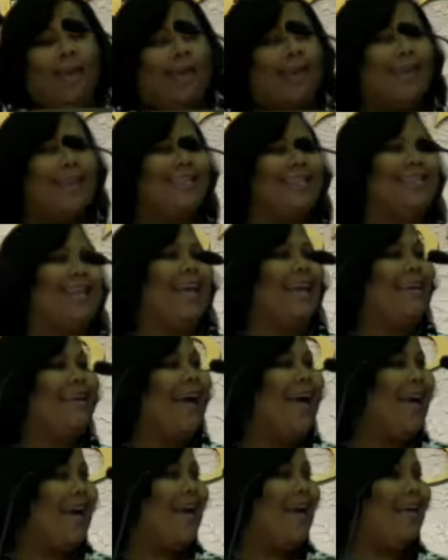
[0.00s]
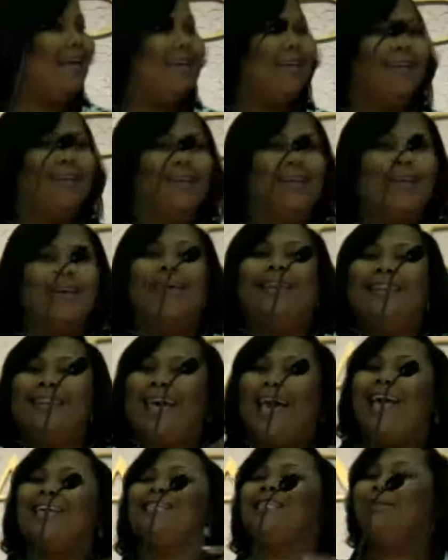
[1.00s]
And I said, God,
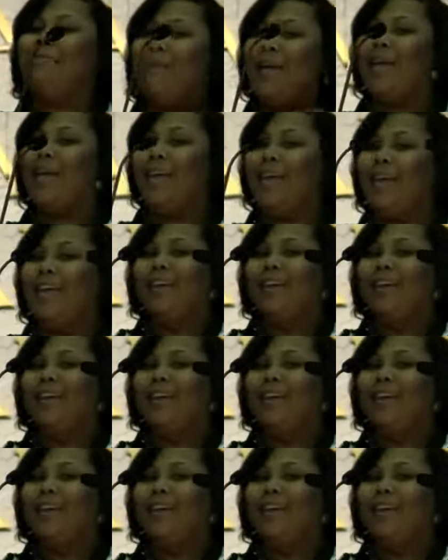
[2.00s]
that's me.